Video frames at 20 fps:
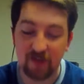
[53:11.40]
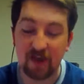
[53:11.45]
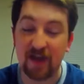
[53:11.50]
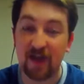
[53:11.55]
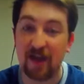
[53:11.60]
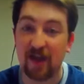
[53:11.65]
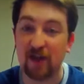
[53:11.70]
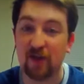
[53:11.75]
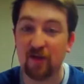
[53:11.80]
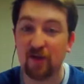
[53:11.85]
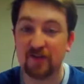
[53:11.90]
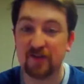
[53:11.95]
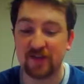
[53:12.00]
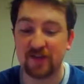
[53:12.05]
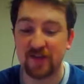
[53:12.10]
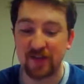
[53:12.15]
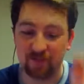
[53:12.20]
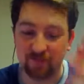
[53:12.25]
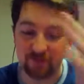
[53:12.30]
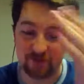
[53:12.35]
An iOS
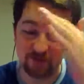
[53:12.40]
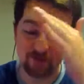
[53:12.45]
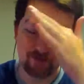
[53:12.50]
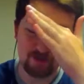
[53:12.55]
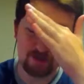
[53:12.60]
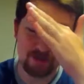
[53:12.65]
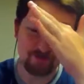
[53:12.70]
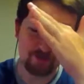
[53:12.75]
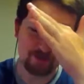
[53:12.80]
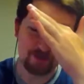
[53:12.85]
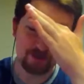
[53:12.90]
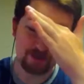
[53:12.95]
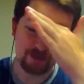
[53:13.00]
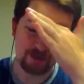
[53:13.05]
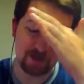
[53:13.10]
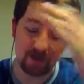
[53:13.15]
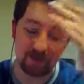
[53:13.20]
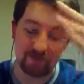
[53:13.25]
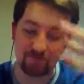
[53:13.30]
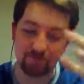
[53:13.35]
game that you have to check
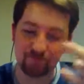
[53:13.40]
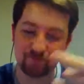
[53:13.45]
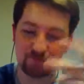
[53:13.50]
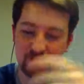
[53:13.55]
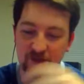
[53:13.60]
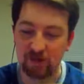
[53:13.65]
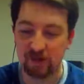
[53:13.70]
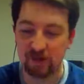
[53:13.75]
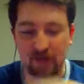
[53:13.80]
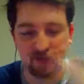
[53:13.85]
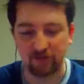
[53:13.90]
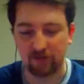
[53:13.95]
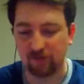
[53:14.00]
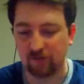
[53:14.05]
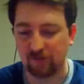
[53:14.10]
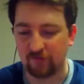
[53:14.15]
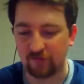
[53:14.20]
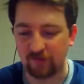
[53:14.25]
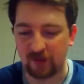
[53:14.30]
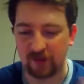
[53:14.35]
out. I
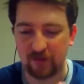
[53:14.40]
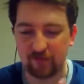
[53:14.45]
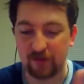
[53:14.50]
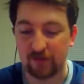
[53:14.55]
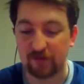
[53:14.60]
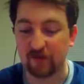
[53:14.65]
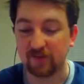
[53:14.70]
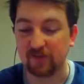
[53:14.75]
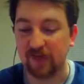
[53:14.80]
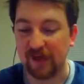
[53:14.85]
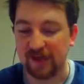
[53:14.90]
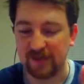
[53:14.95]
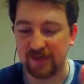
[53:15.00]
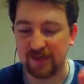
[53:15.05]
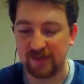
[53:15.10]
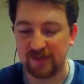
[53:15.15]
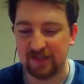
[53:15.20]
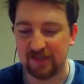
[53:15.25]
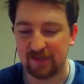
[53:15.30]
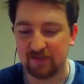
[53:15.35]
totally forgot about this. I
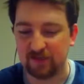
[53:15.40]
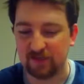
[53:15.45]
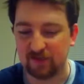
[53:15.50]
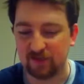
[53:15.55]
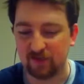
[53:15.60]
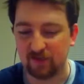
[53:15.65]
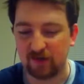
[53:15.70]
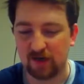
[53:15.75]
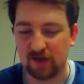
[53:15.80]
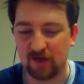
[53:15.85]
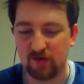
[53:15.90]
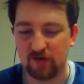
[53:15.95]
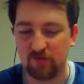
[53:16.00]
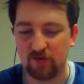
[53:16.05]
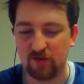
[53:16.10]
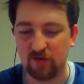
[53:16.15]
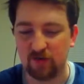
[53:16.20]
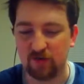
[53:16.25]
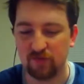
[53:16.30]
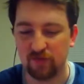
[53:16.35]
need to write a
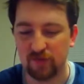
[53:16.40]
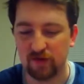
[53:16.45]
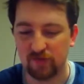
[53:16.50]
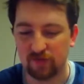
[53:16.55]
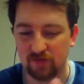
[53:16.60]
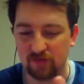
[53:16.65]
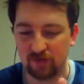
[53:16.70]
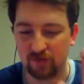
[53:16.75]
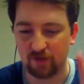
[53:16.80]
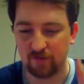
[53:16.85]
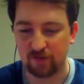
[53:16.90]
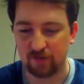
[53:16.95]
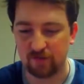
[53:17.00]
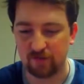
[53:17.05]
review of this coming up